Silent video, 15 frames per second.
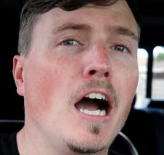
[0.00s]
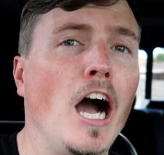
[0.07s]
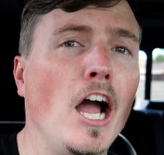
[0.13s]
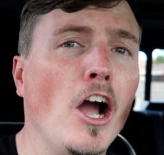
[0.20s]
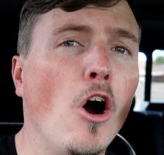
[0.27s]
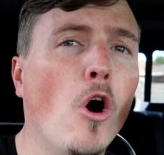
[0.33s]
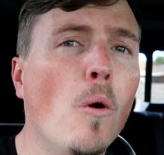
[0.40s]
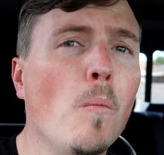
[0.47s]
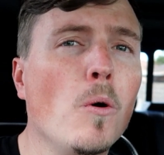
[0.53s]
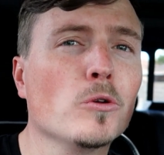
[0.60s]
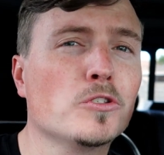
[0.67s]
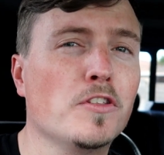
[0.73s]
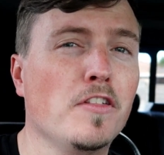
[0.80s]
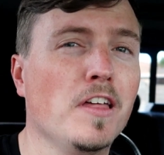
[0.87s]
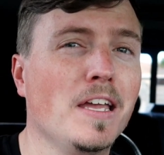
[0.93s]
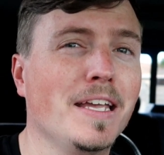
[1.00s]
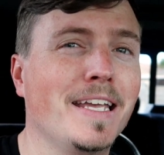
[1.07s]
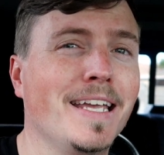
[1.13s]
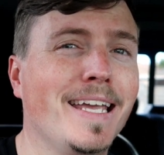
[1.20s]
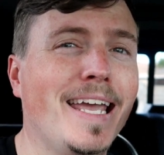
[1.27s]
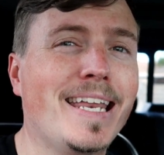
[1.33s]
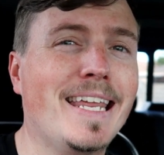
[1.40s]
I almost
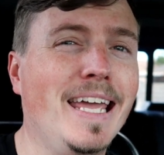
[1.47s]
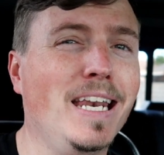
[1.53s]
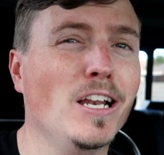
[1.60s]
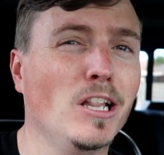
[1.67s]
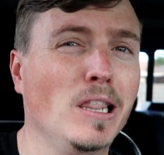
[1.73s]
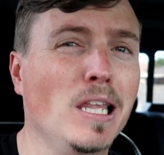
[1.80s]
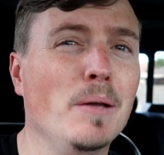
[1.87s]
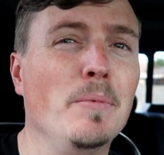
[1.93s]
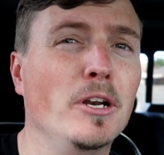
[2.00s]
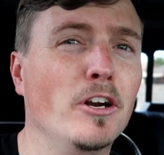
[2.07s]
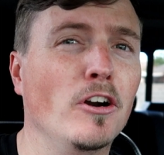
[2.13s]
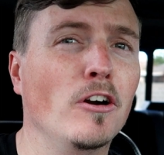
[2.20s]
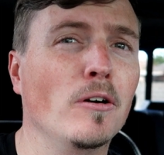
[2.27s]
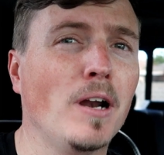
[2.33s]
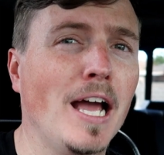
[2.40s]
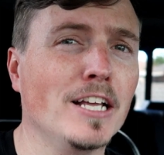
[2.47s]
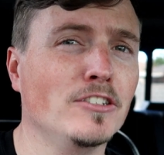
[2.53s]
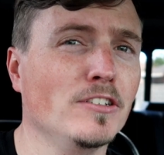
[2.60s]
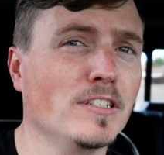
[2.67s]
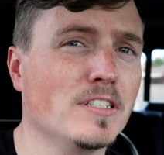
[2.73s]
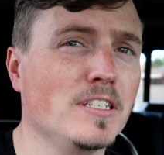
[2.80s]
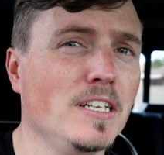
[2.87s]
think it hit a limiter.
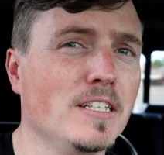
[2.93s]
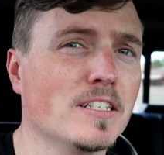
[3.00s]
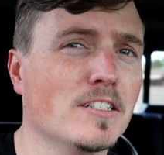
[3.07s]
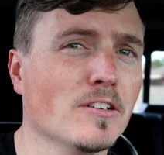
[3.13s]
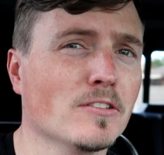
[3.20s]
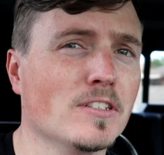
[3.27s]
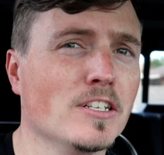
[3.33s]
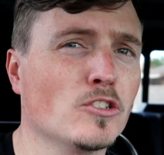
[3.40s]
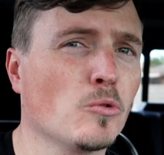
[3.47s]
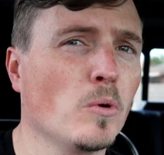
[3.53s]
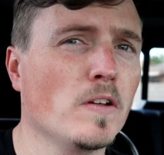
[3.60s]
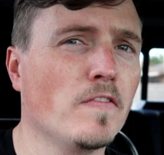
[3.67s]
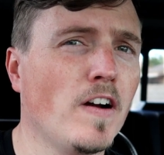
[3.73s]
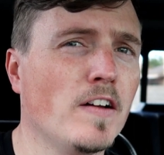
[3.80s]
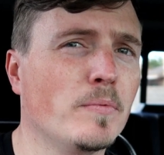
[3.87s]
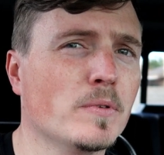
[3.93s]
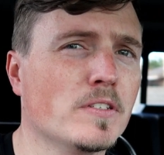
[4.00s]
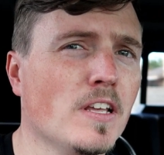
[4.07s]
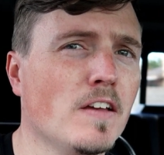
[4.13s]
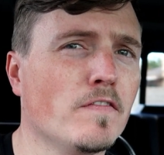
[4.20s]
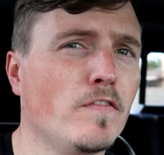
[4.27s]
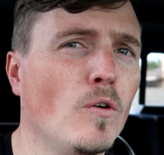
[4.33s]
As you can see, it still says
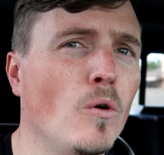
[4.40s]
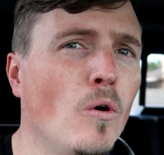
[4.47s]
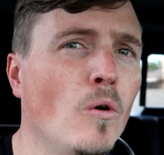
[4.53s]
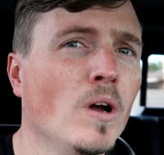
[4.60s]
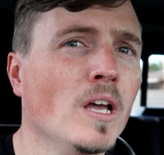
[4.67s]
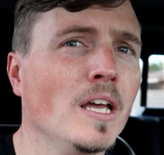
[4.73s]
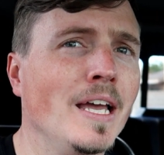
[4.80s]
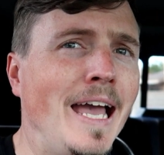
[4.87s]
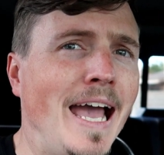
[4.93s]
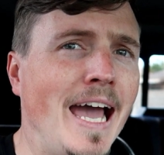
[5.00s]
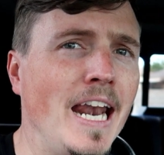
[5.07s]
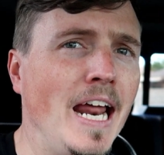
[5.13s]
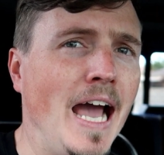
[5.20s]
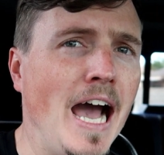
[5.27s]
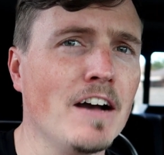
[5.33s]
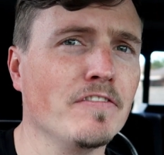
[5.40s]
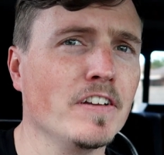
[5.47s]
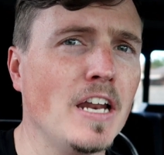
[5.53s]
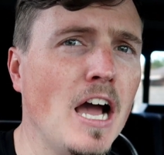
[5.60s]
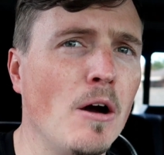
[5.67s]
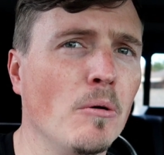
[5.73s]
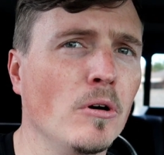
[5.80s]
25% full at a half
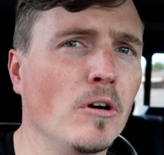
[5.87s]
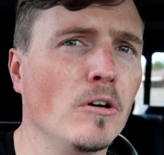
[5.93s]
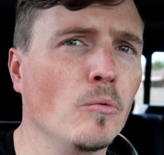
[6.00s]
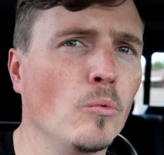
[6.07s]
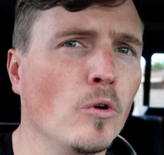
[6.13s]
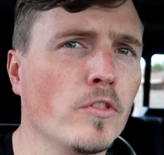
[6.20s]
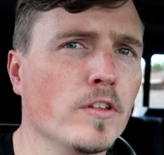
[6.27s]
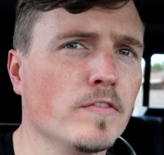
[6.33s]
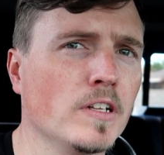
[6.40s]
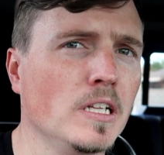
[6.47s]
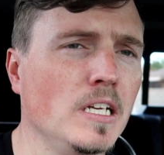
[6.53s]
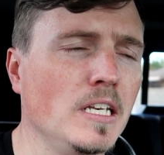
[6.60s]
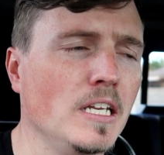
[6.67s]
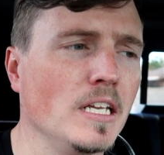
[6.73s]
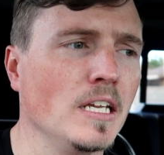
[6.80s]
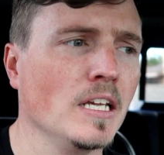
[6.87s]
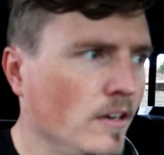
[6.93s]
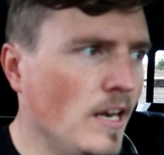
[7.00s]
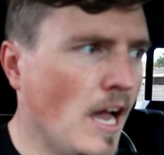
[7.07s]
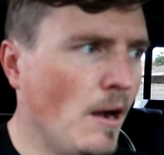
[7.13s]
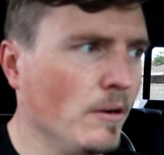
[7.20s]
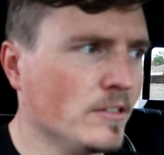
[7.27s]
an hour worth of cleaning.
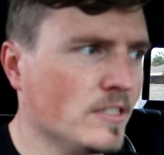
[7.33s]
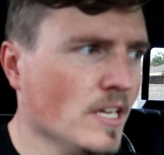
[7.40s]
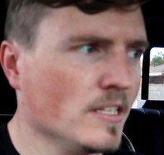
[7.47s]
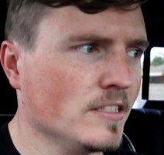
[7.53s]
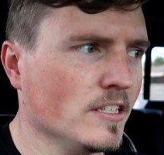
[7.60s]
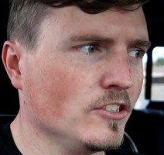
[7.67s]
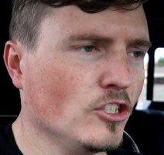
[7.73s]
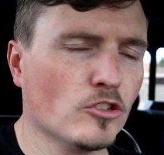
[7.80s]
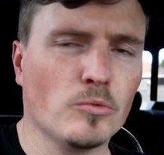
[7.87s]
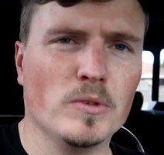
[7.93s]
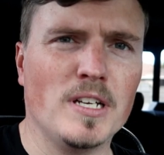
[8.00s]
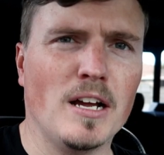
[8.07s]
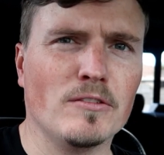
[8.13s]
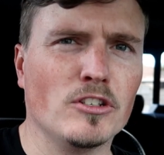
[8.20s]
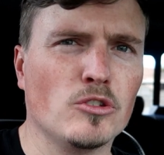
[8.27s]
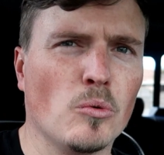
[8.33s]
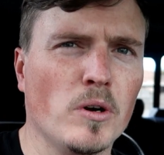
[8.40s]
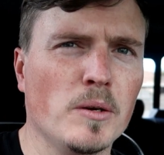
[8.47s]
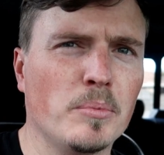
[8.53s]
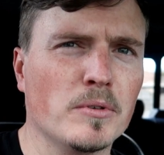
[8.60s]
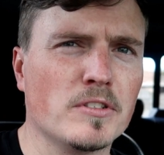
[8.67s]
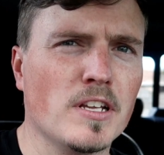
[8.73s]
Now it says it just went down to
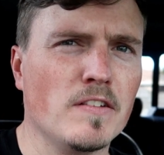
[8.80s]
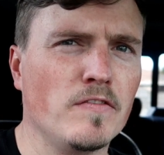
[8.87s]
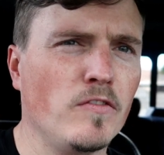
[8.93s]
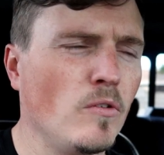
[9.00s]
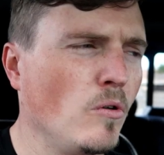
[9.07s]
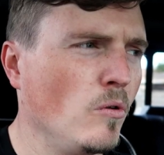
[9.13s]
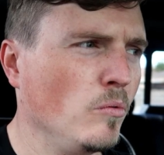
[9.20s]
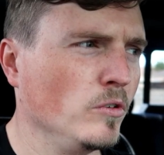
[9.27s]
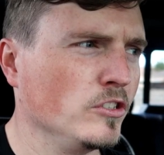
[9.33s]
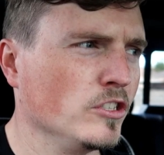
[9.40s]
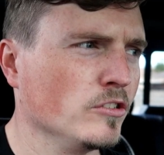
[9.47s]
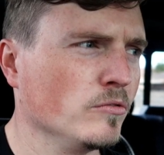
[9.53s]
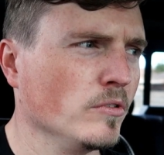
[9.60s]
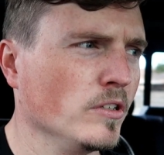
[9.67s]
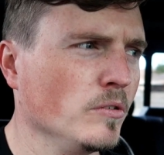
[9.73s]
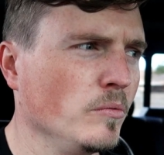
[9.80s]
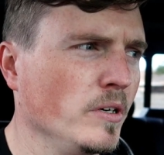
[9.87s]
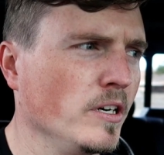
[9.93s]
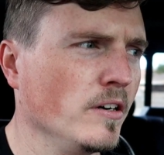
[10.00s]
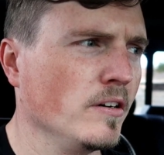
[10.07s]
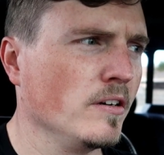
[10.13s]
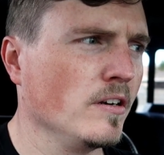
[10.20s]
20% full, which is really
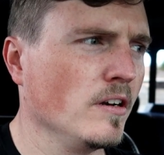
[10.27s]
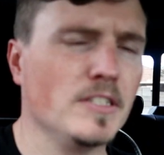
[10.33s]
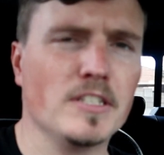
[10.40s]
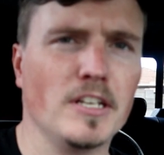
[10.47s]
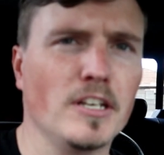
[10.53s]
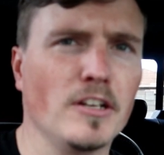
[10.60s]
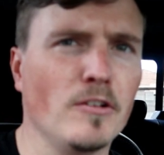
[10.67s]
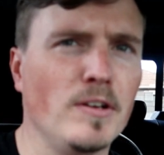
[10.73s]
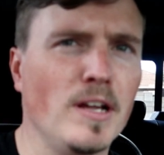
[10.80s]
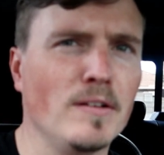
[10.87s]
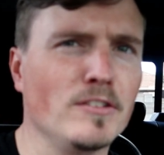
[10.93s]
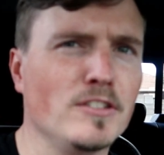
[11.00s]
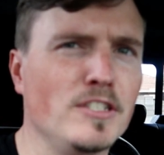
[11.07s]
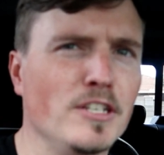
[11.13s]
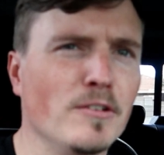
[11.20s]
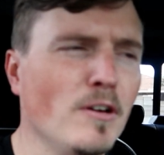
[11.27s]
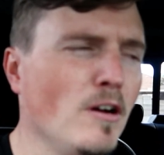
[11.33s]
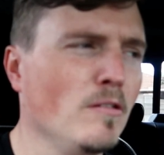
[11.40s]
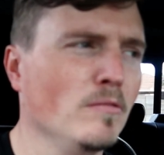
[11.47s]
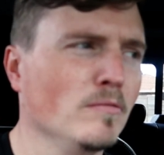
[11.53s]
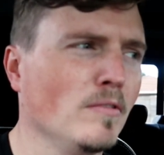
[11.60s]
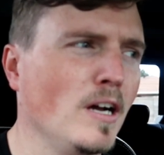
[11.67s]
weird. Is it gonna go down to 0?